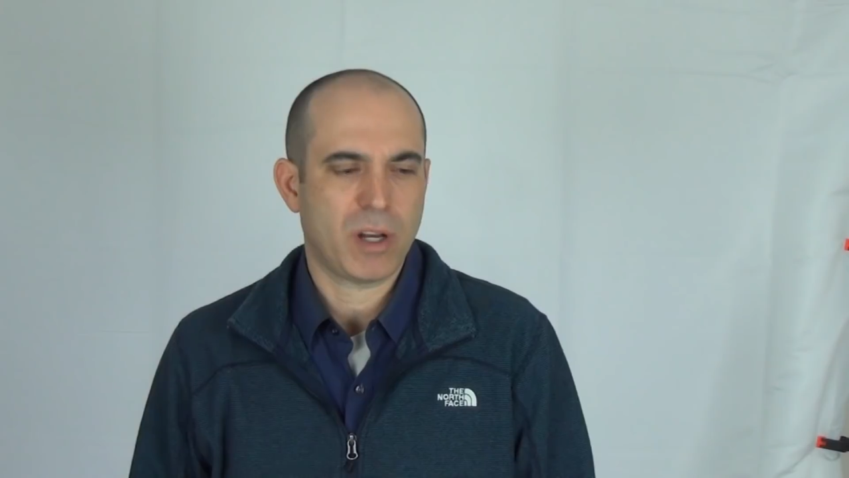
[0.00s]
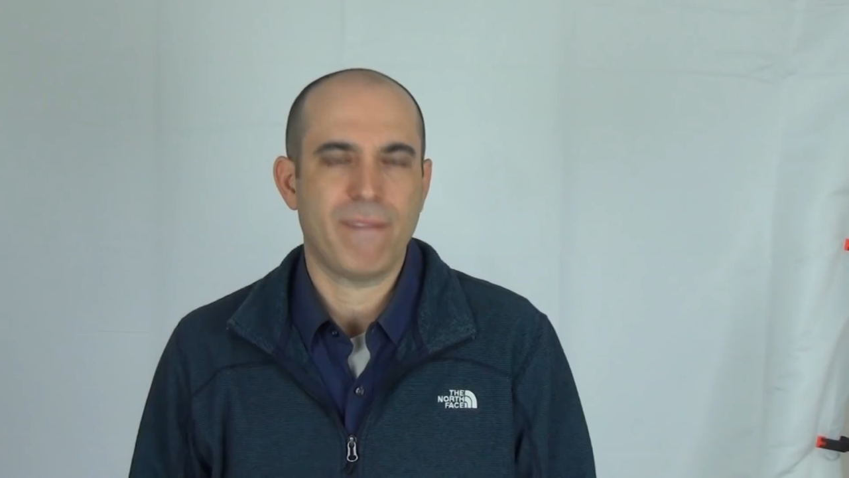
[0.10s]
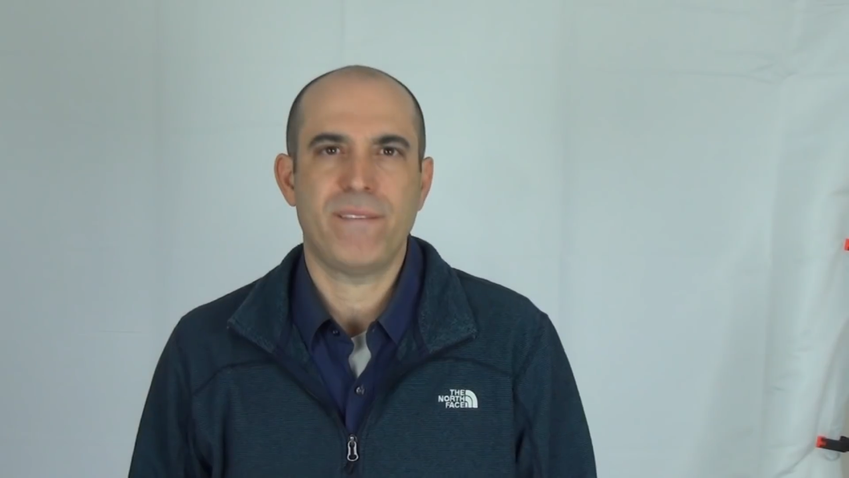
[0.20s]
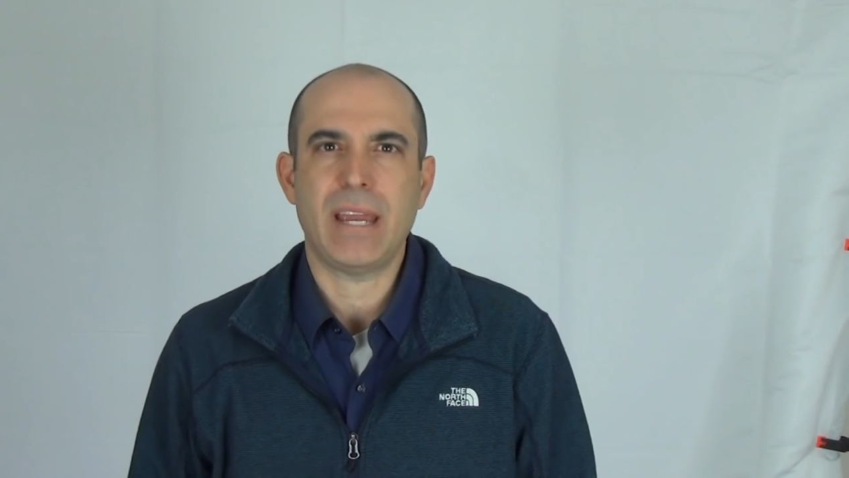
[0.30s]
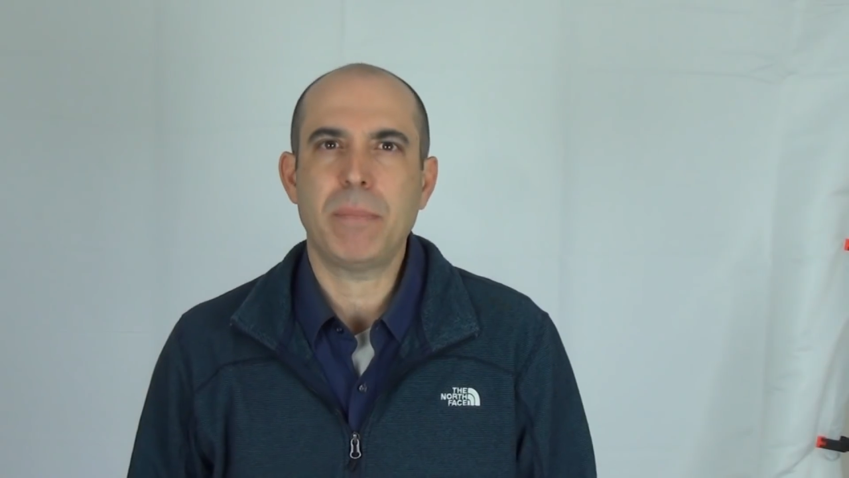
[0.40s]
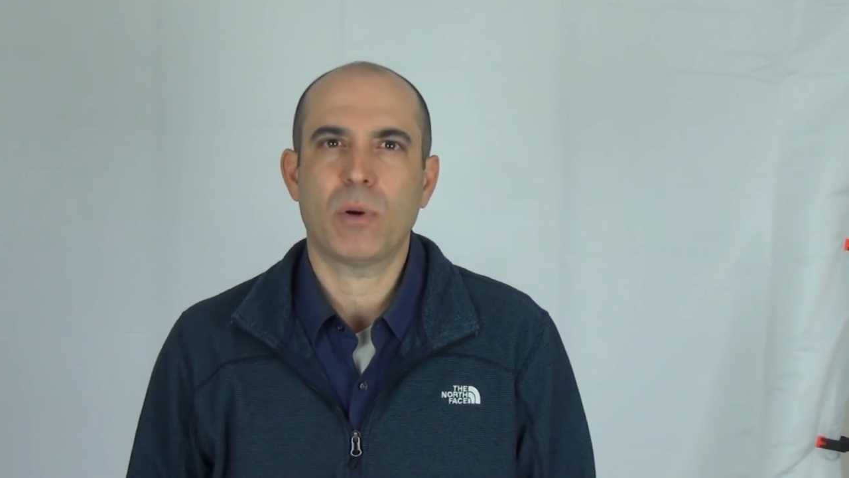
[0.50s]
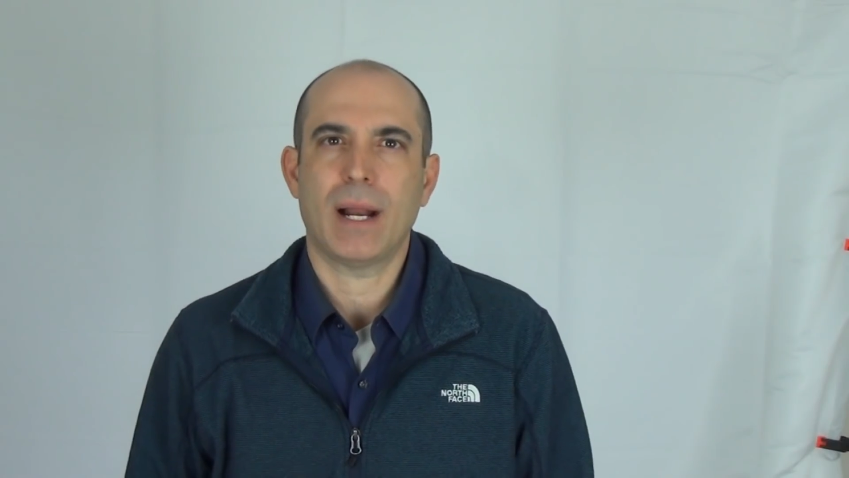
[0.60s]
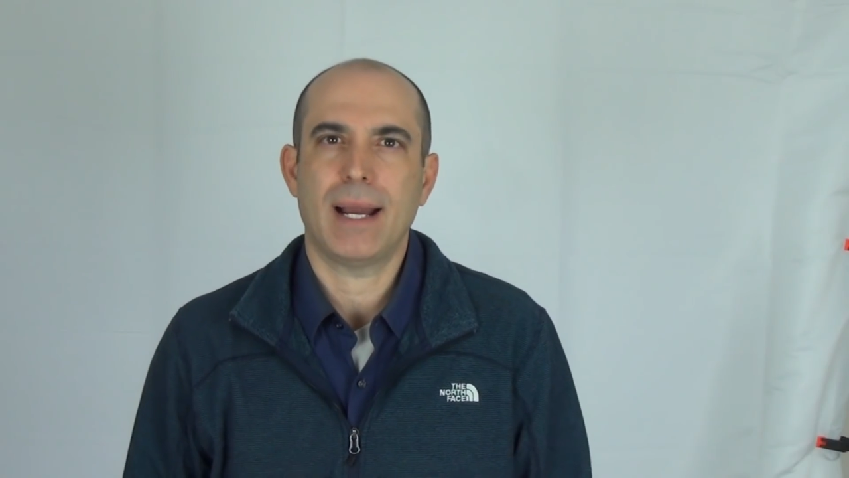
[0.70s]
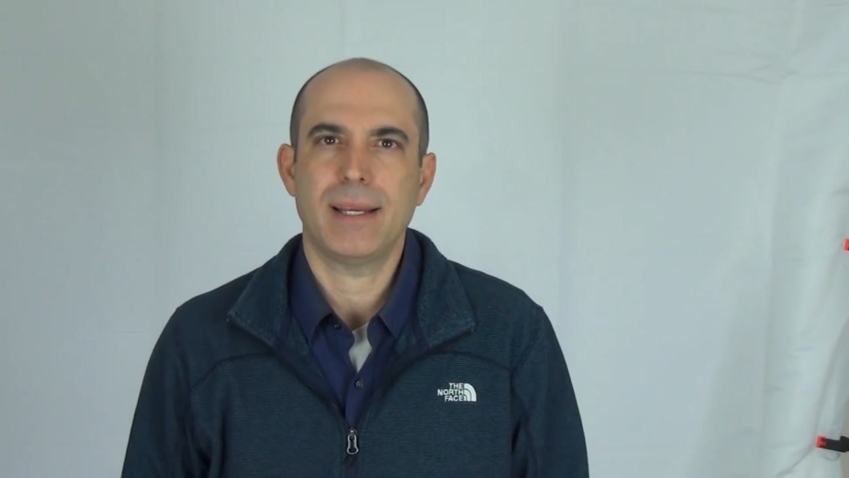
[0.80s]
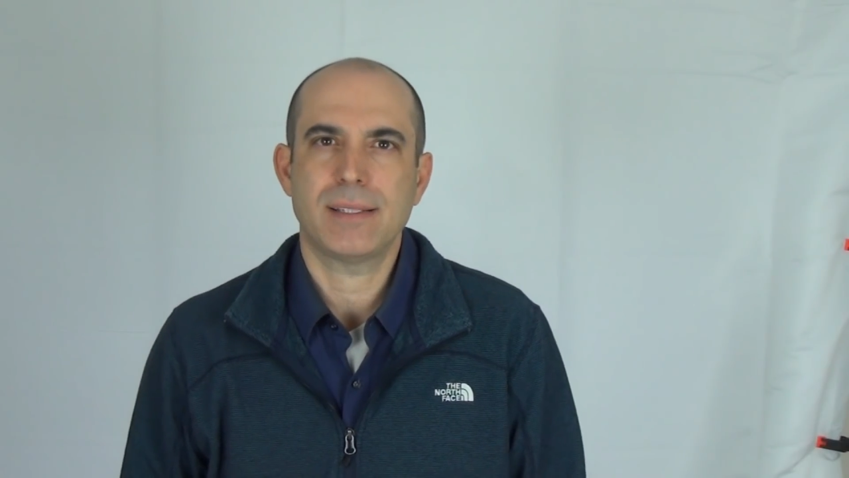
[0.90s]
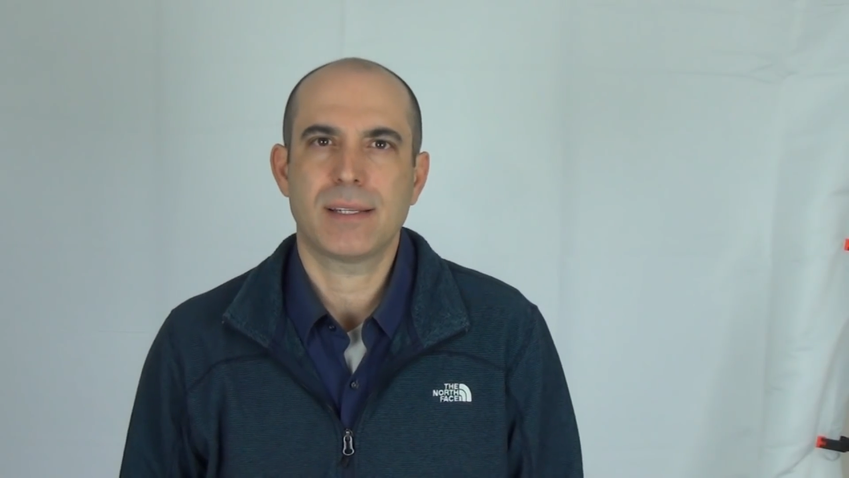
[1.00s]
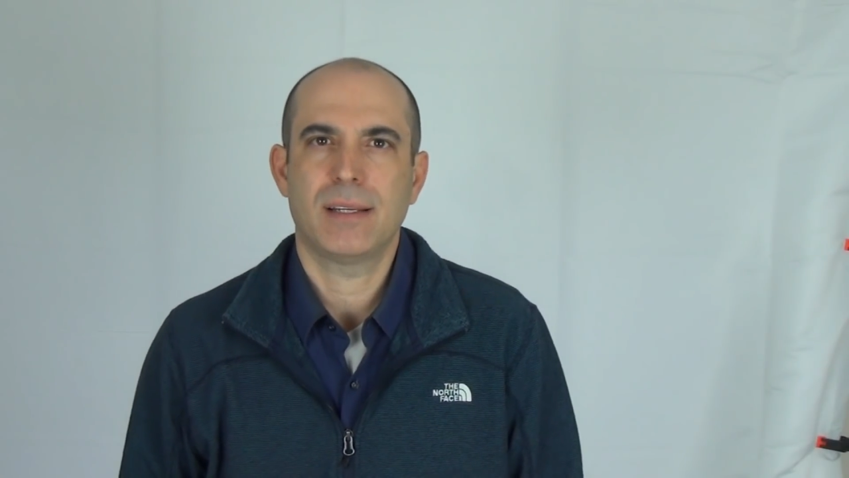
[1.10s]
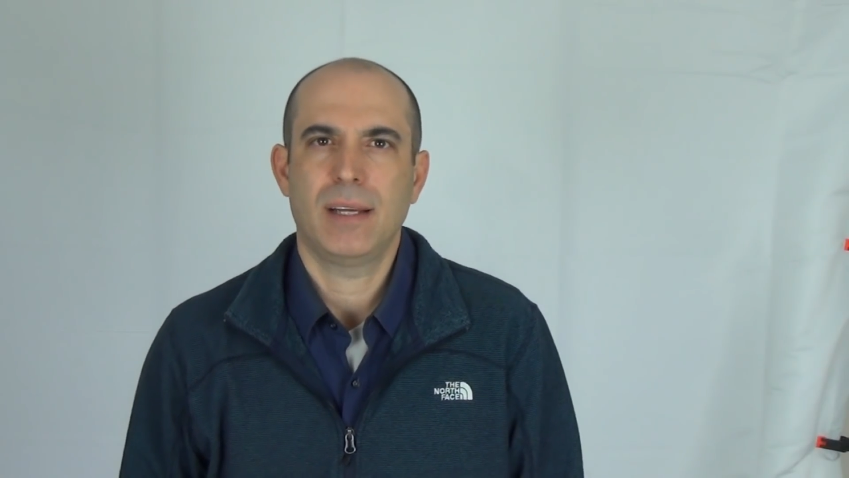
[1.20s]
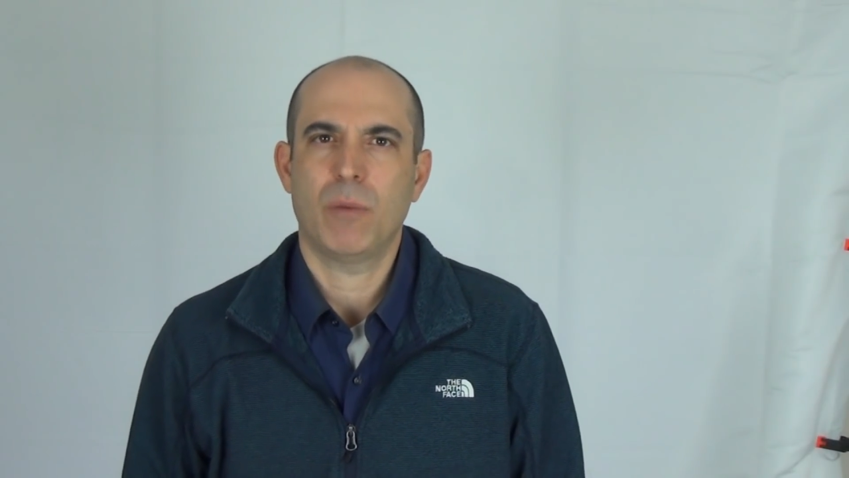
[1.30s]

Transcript: called vaporize,